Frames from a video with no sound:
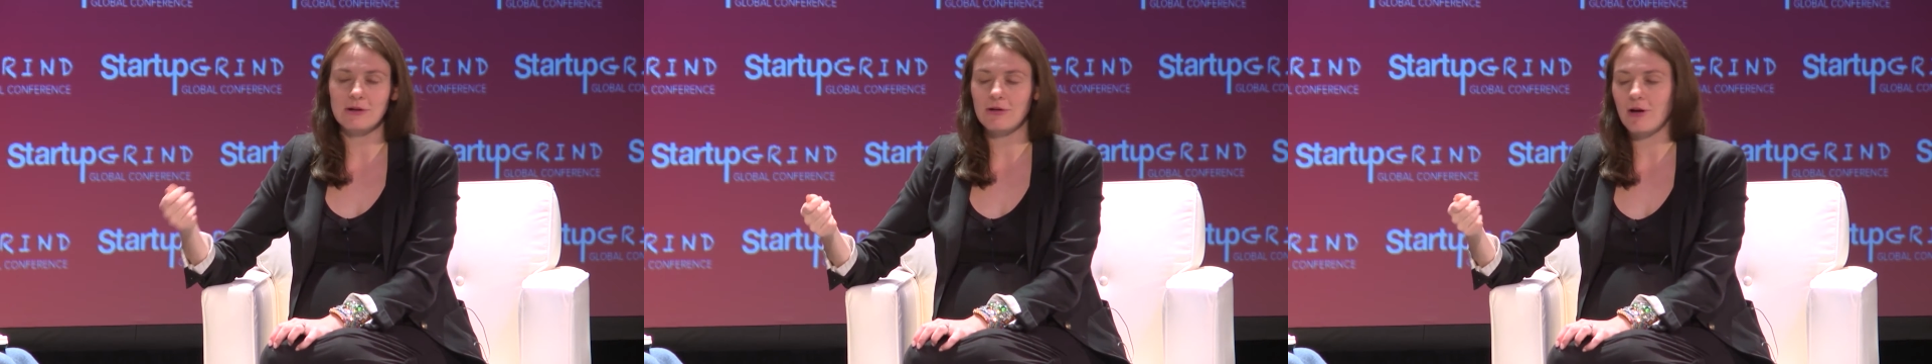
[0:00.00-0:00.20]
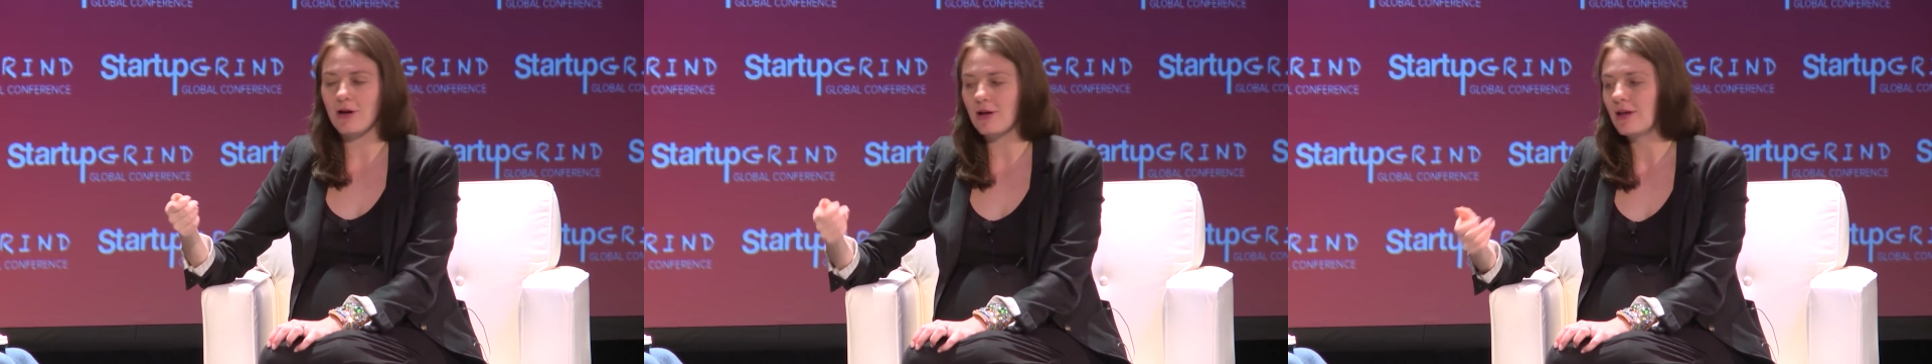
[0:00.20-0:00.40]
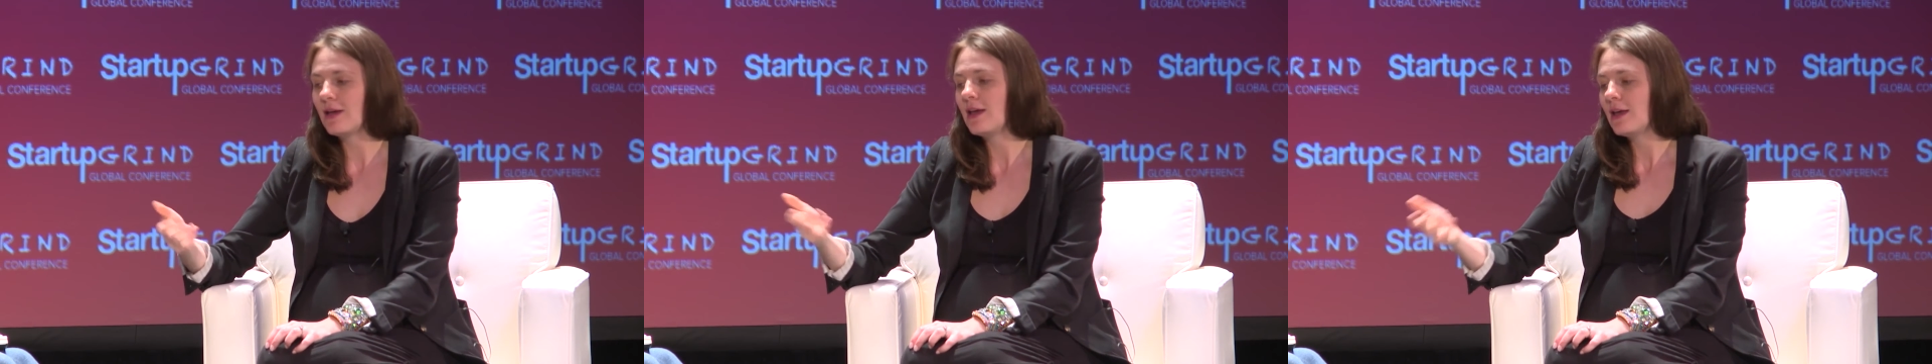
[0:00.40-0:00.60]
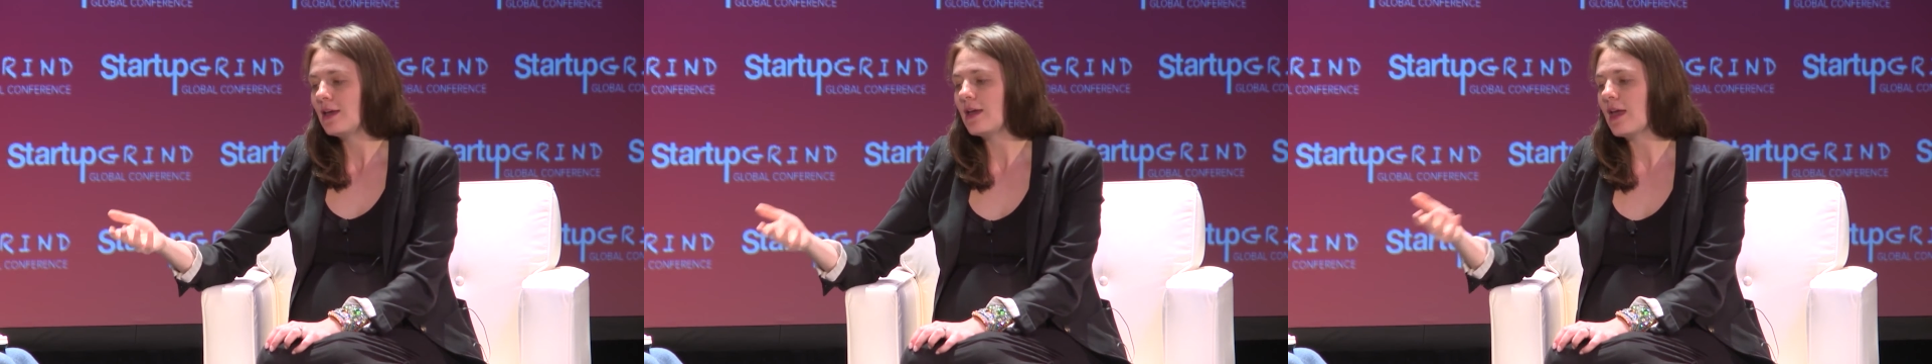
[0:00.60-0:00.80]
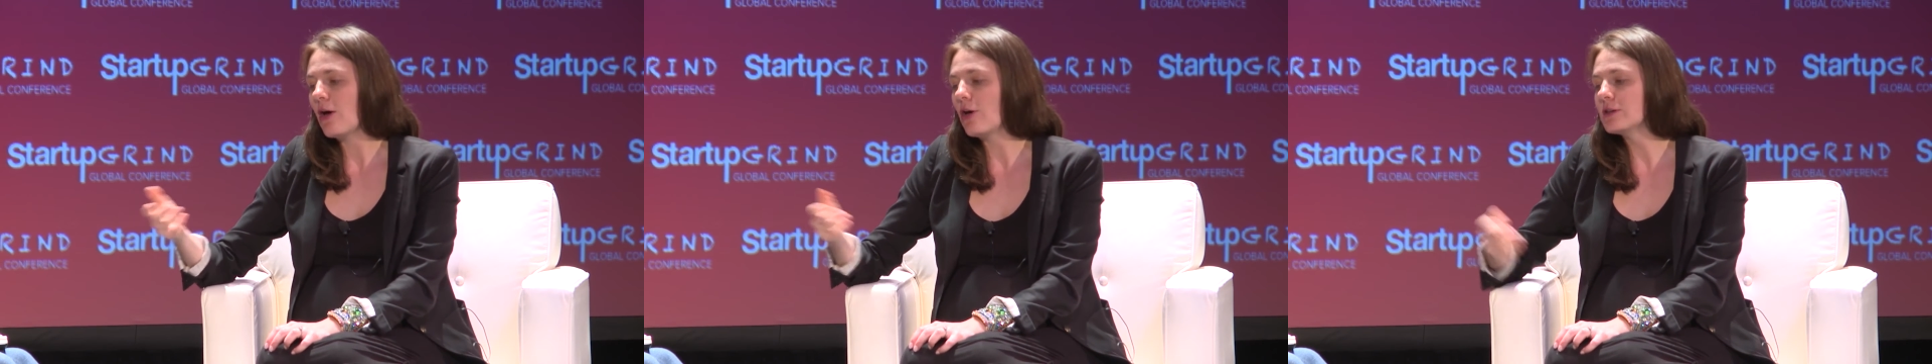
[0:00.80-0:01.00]
or not,
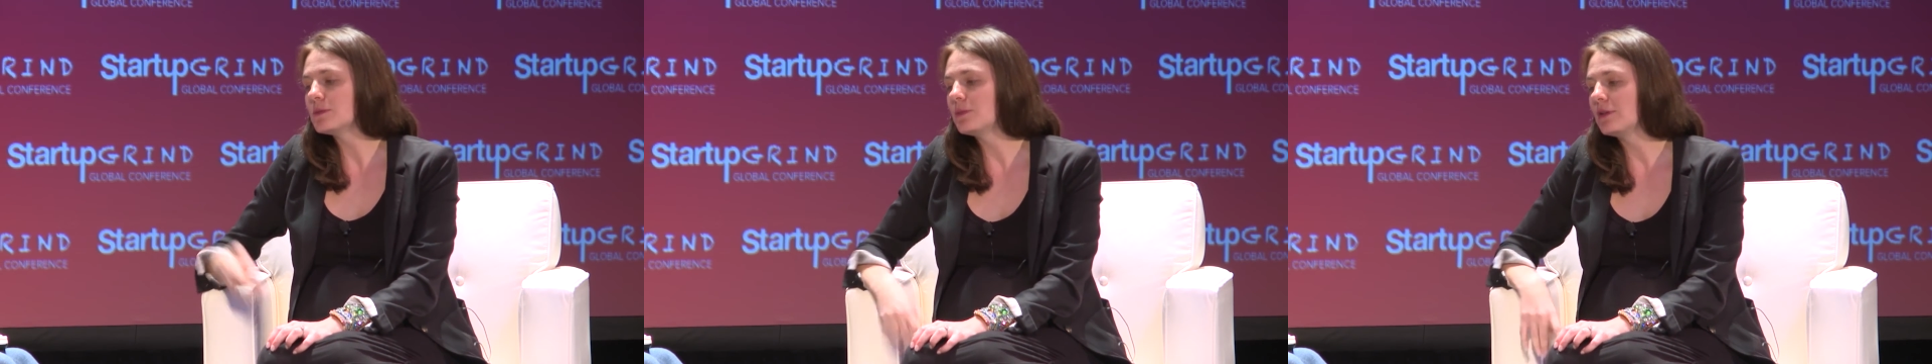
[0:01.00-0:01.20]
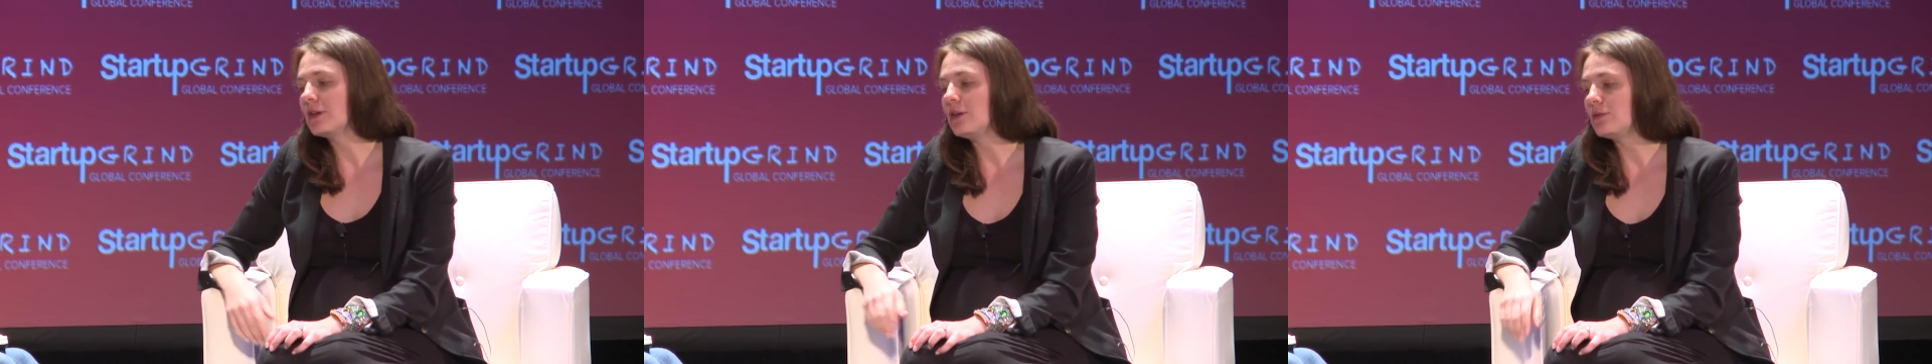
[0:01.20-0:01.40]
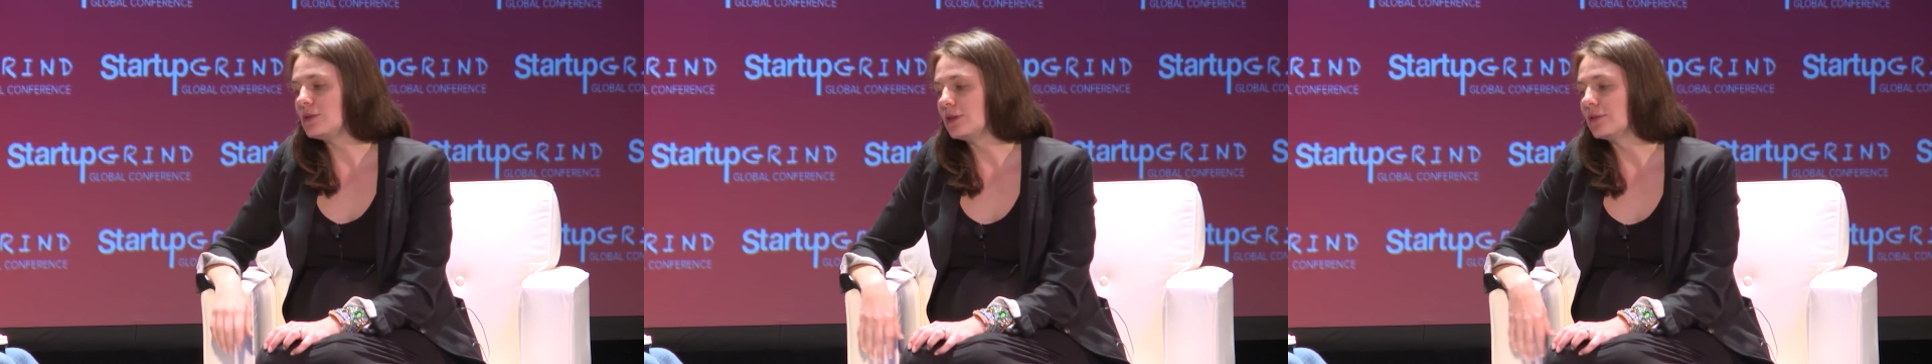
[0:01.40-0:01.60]
ultimately